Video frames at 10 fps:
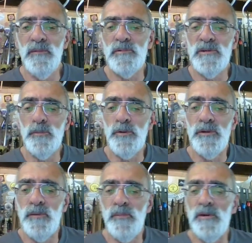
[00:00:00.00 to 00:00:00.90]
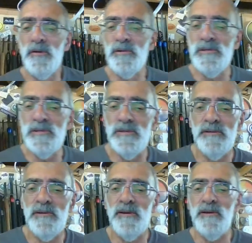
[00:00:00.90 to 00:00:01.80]
Mr. Wouldn't It Be Nice
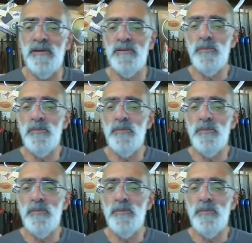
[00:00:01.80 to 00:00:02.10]
and